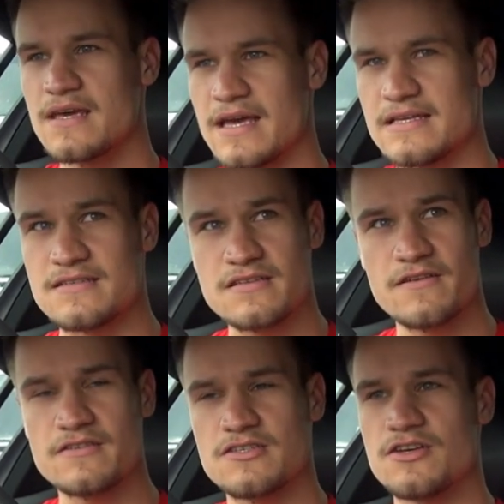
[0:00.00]
is
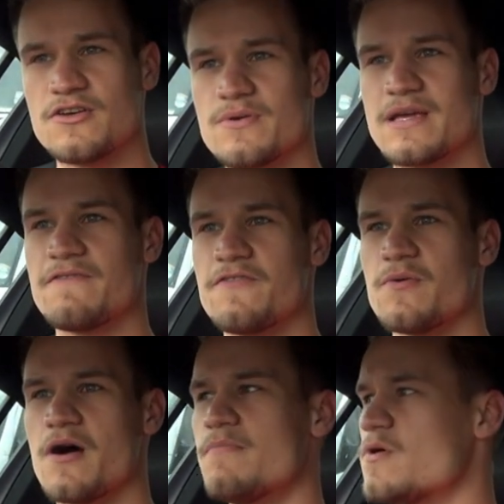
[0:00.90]
to give
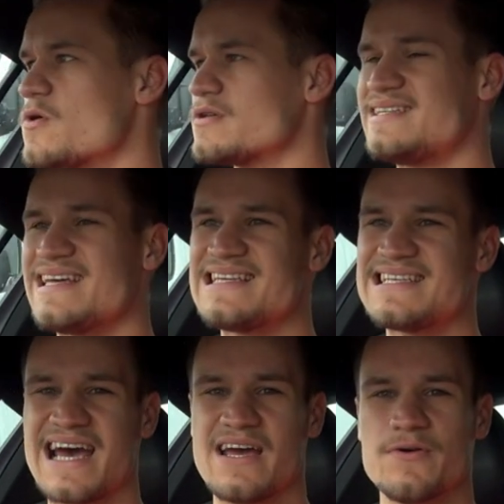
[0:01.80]
you a more
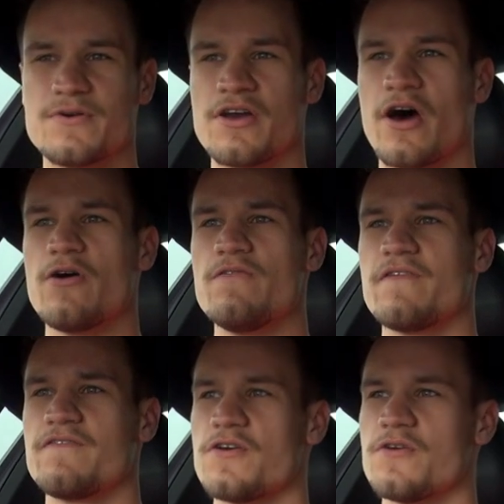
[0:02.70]
detailed and
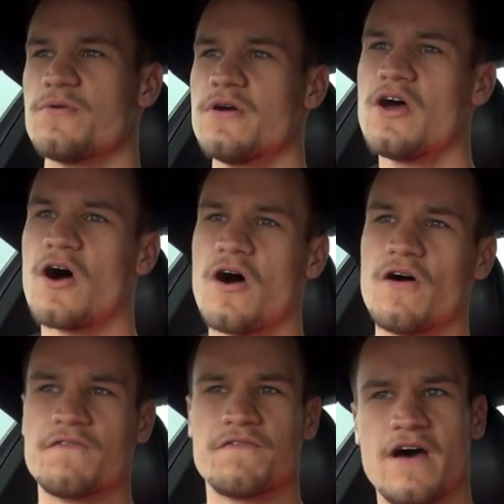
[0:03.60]
overview
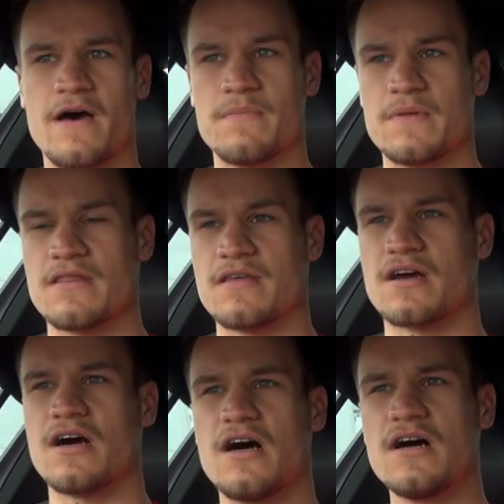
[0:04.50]
of the
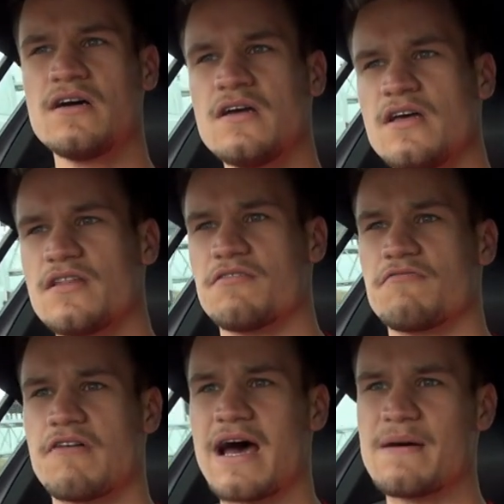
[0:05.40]
car, the
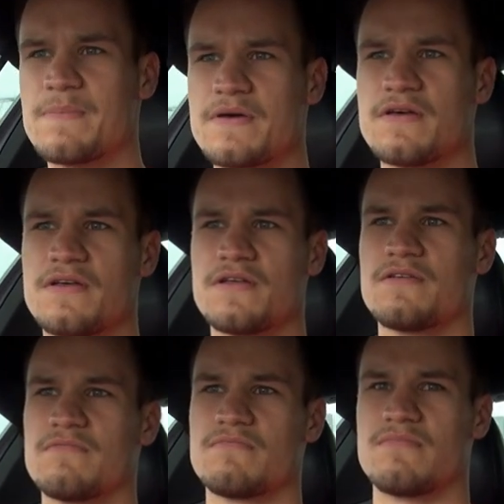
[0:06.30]
wrap,
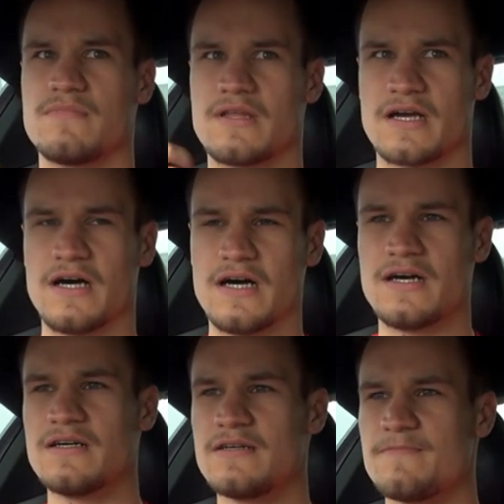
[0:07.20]
the
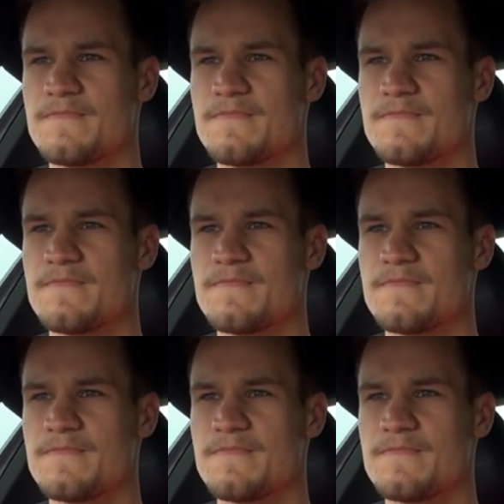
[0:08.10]
car,